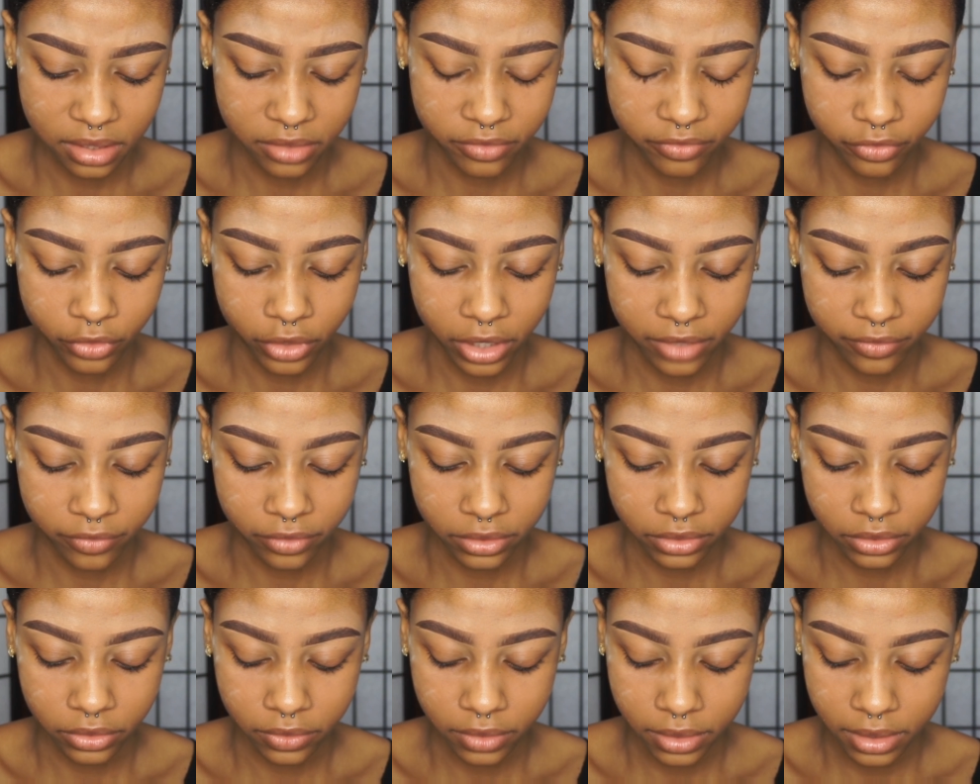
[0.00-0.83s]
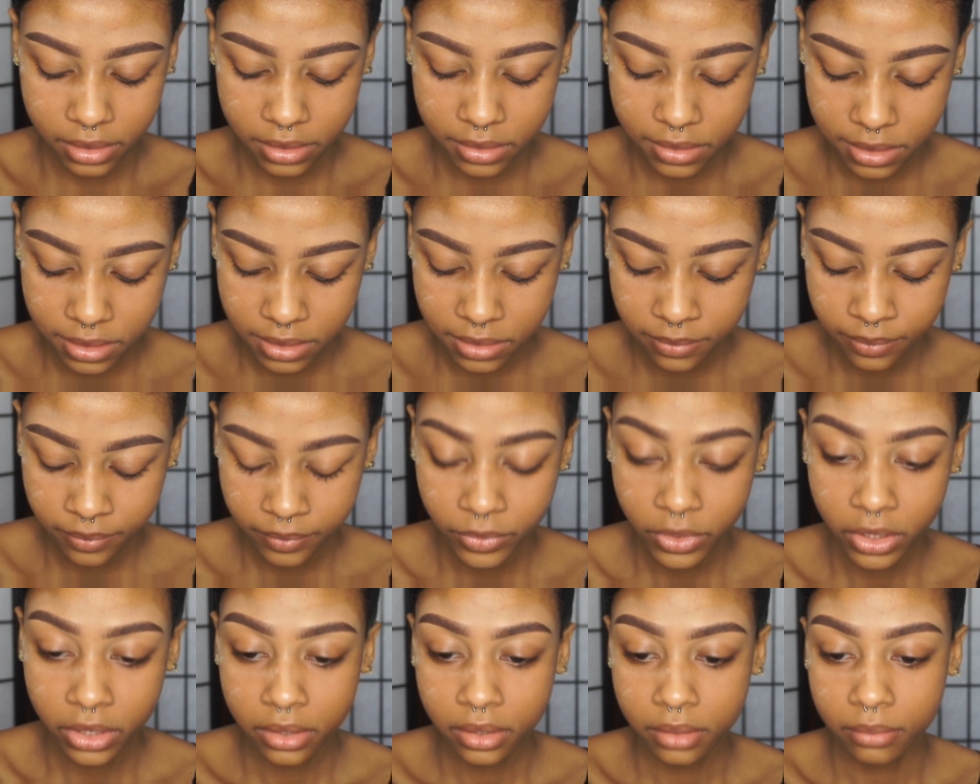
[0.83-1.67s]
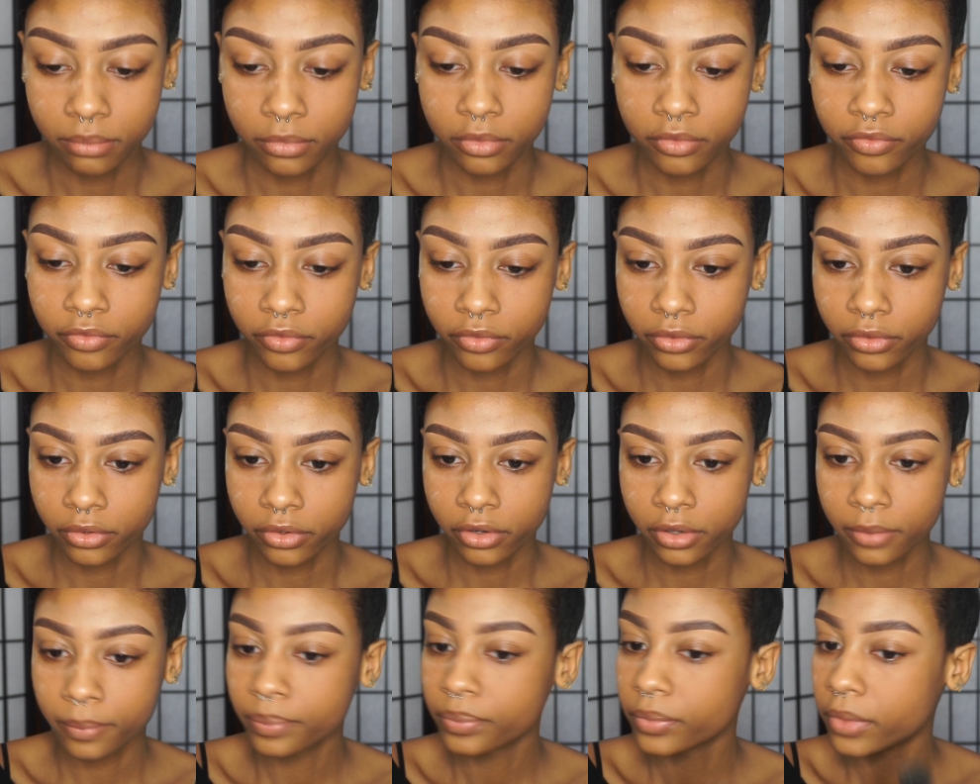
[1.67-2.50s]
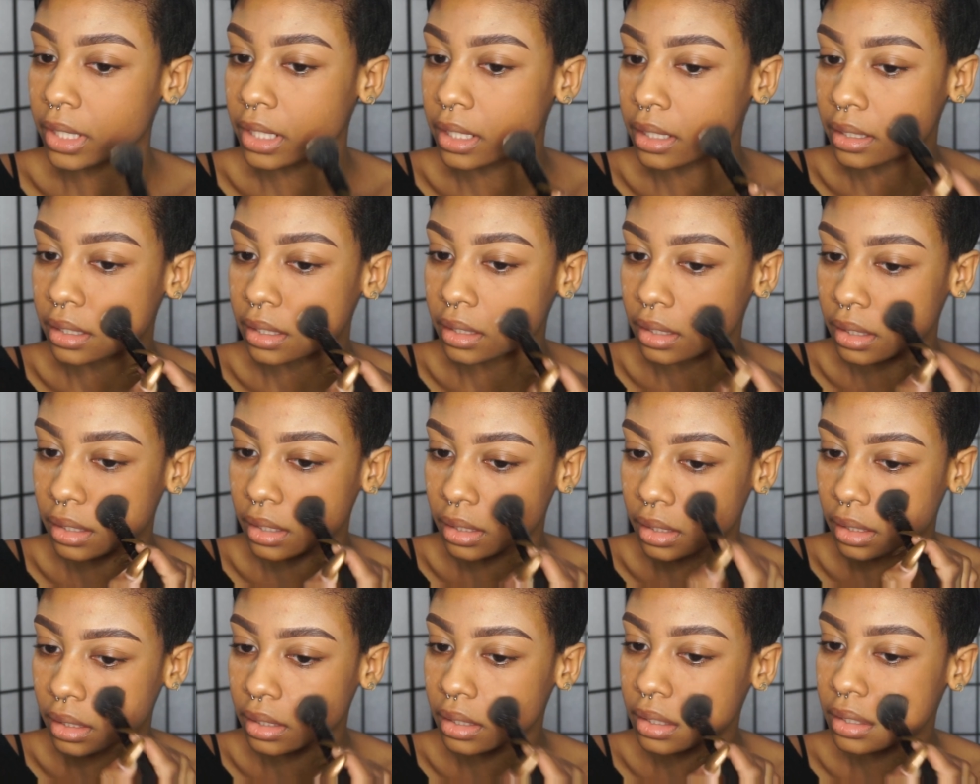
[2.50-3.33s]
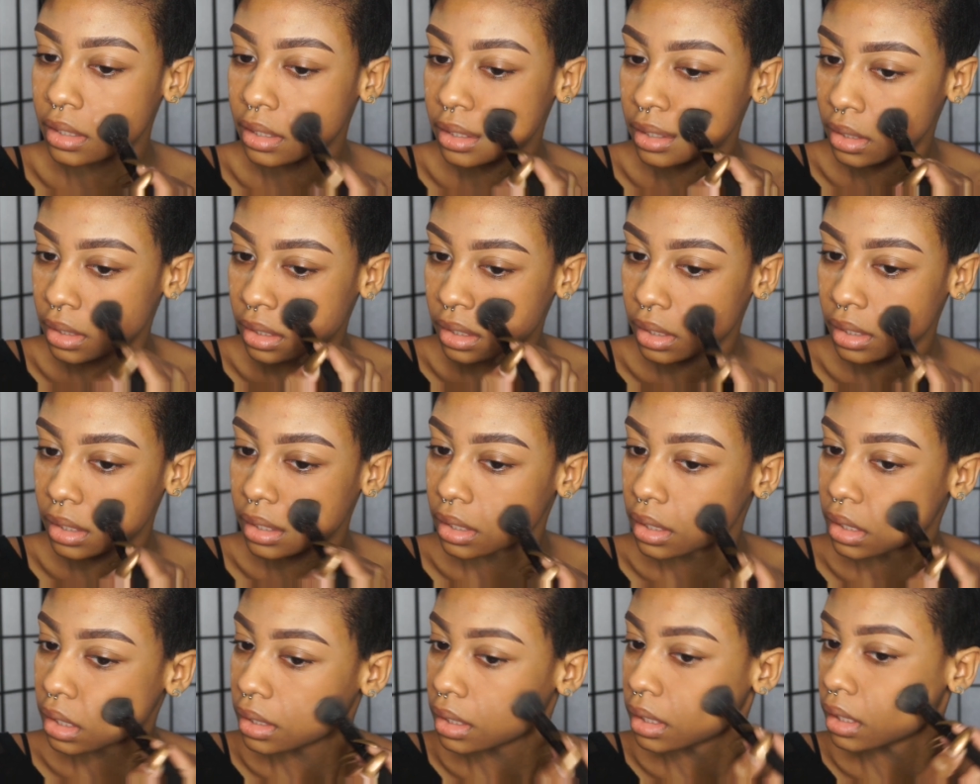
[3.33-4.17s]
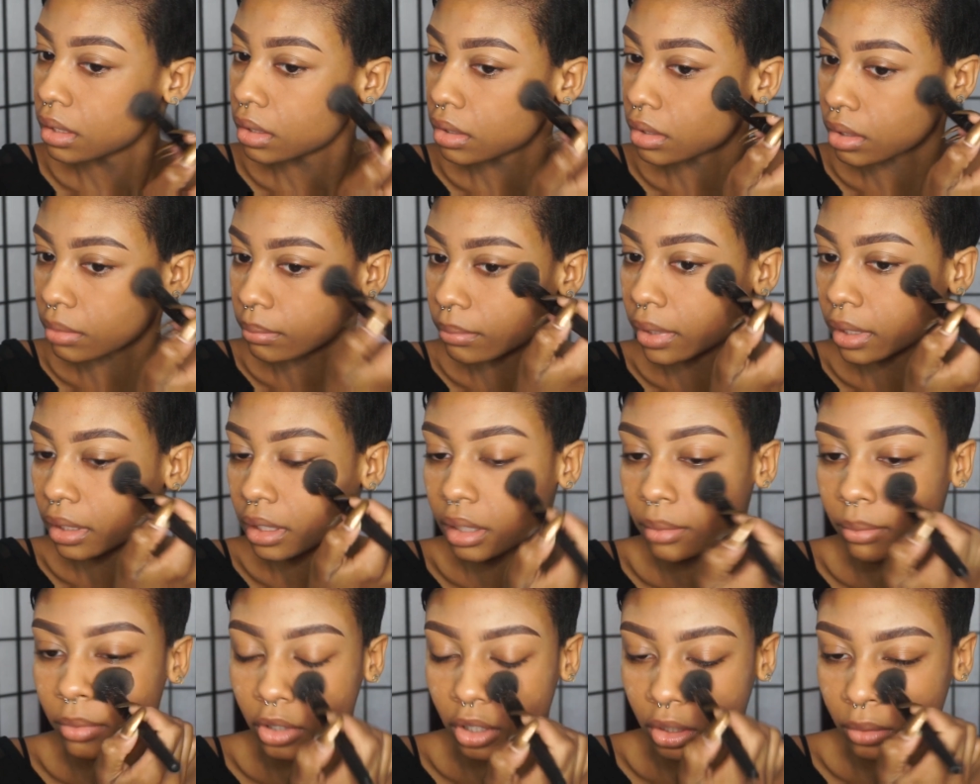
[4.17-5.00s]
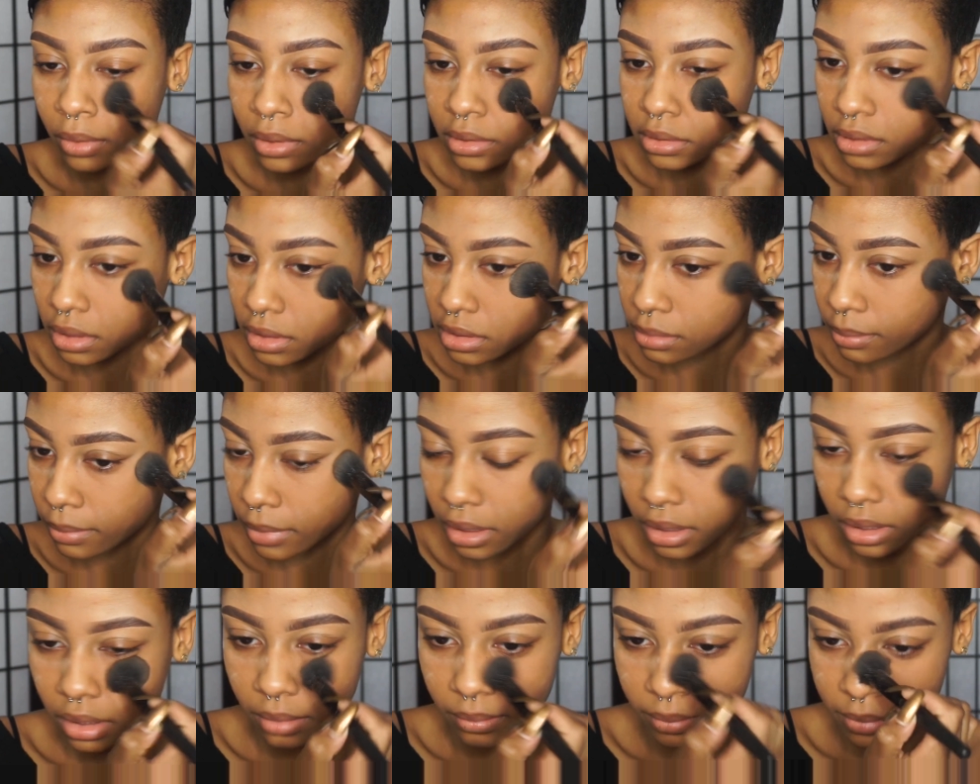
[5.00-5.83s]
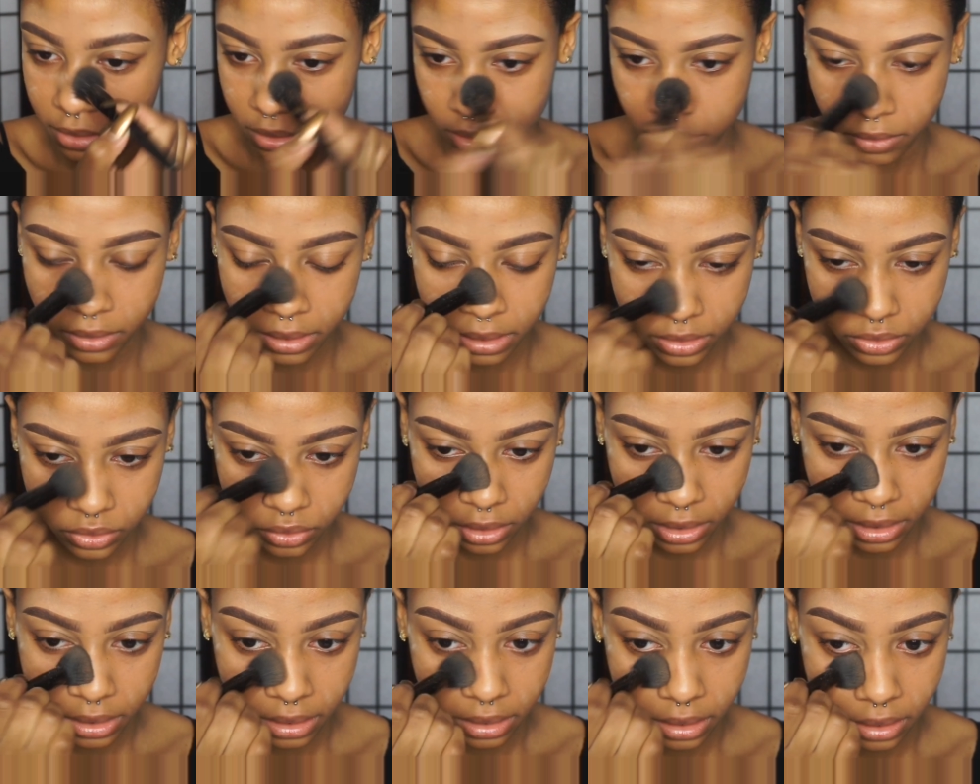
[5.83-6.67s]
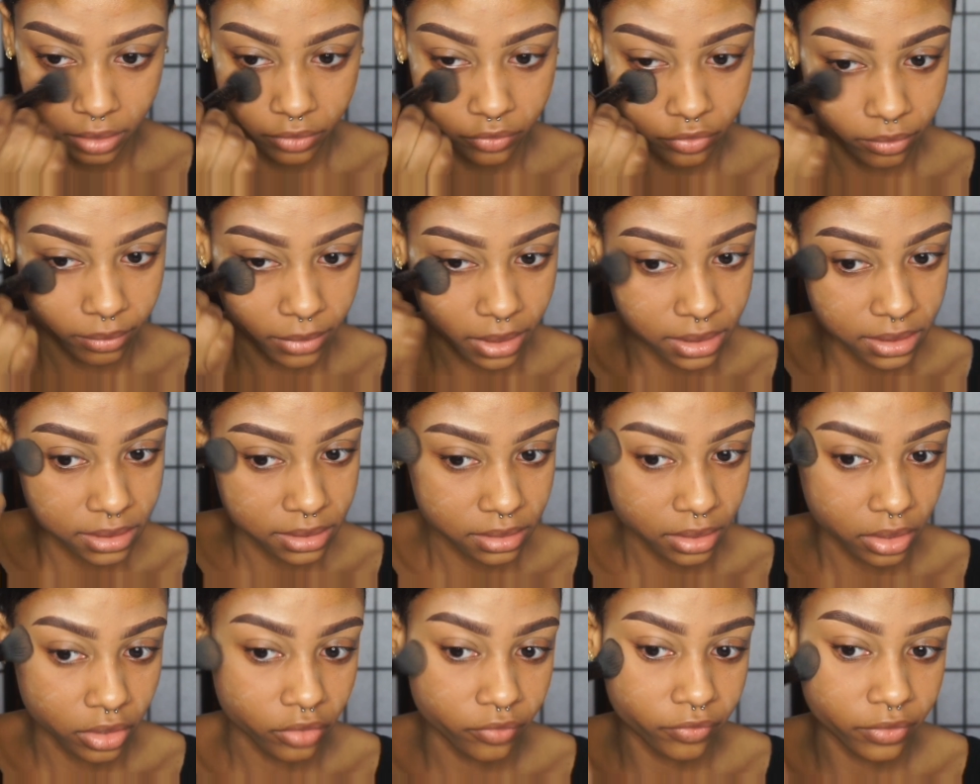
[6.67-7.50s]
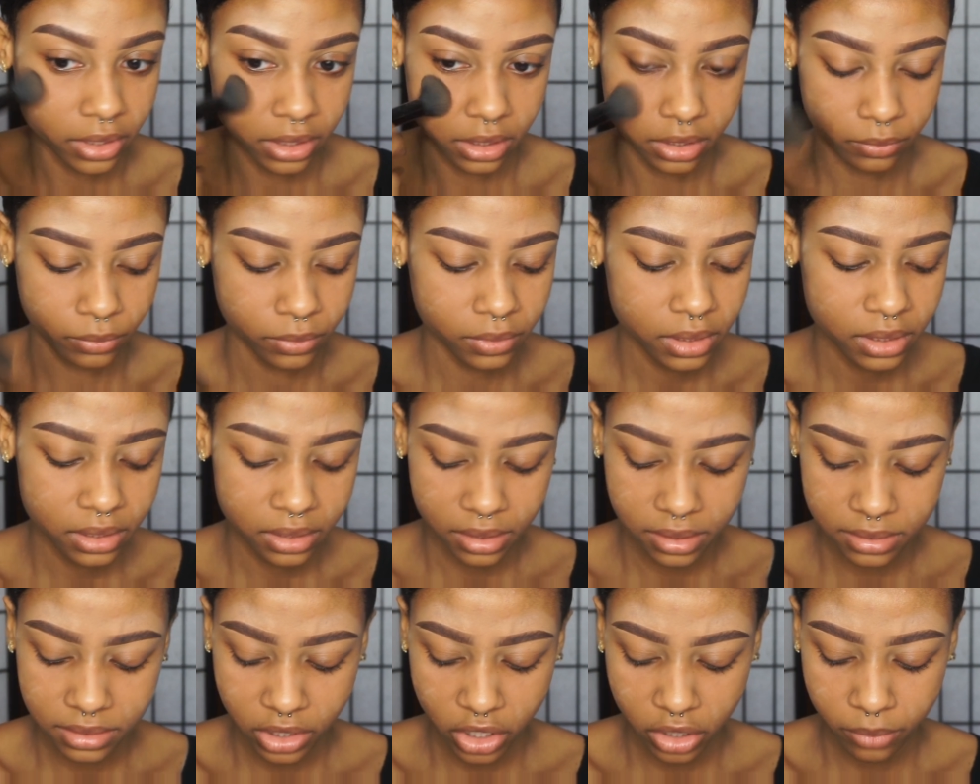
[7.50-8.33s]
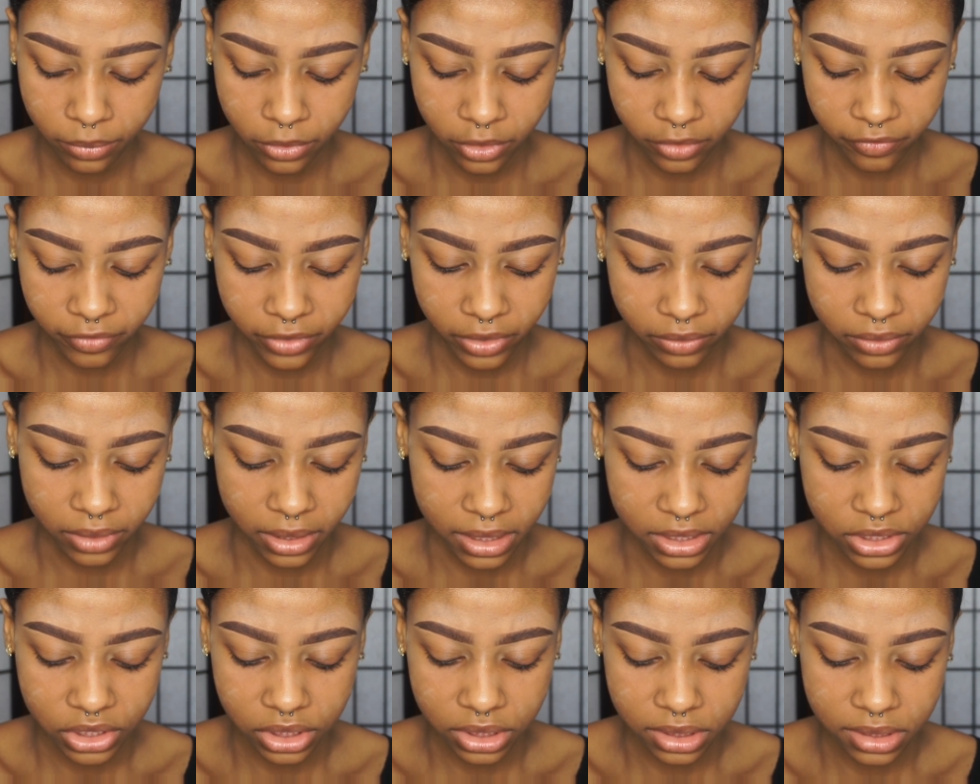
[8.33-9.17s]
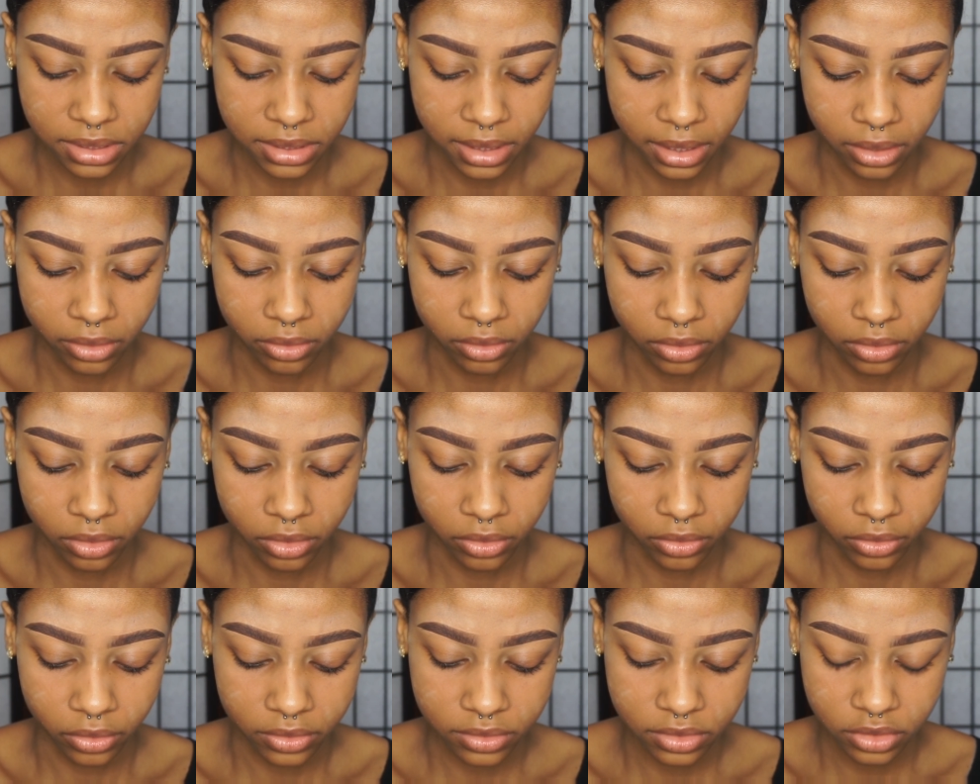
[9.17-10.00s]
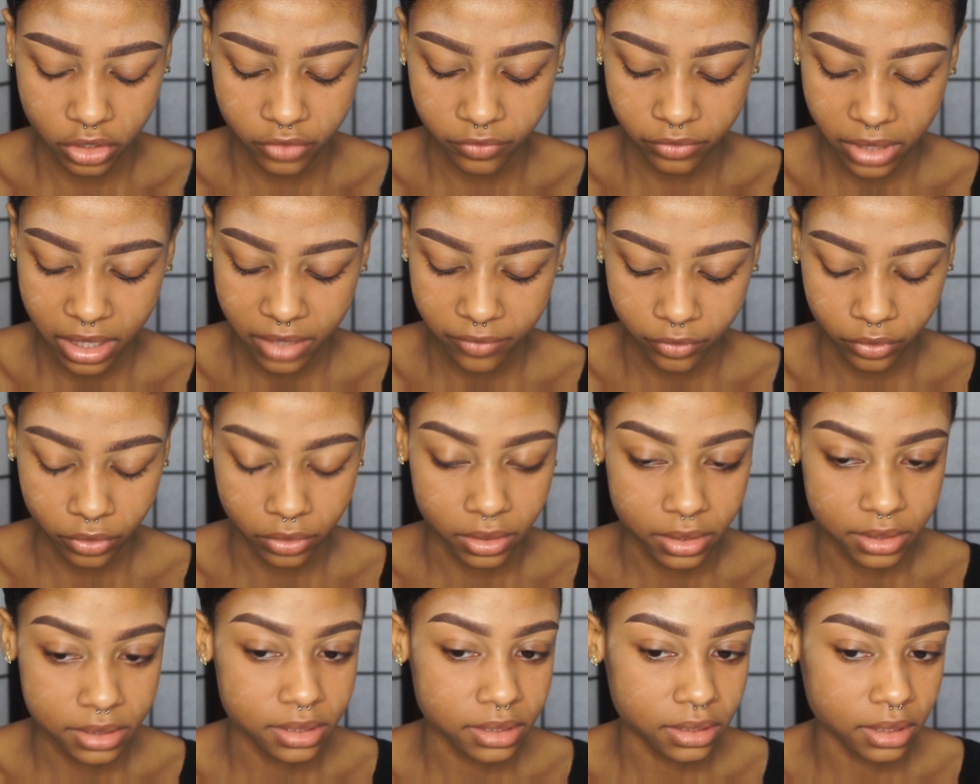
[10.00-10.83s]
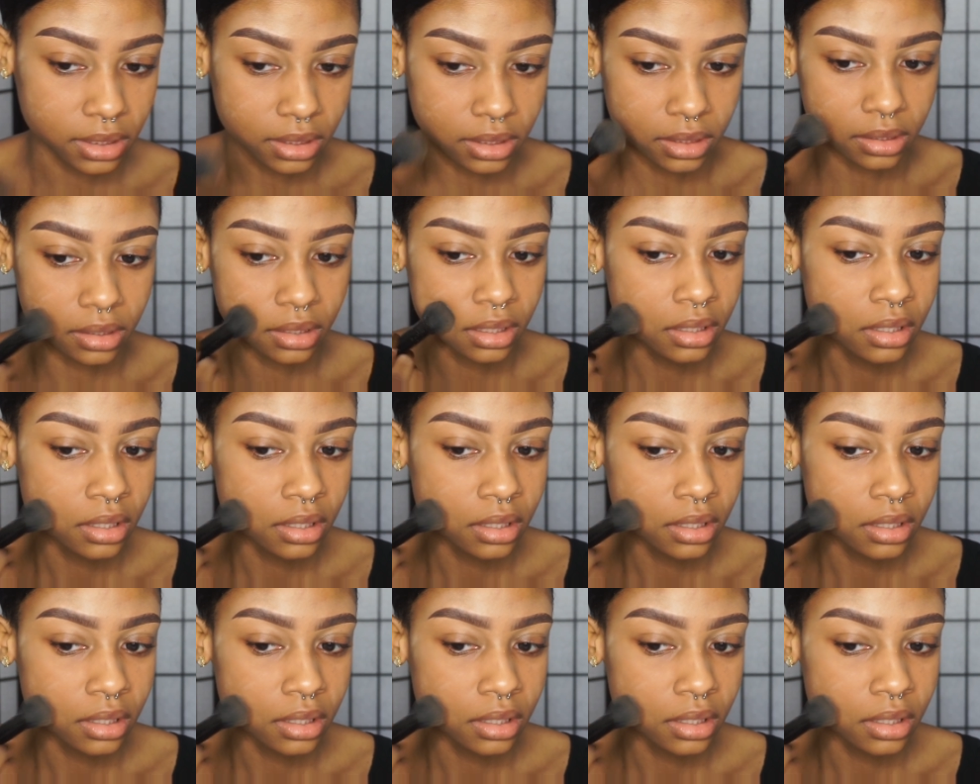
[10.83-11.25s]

Forever do this before, and her makeup always looks bomb, so I tried it out for myself, and it really does help your foundation stay on longer. So if you have oily skin,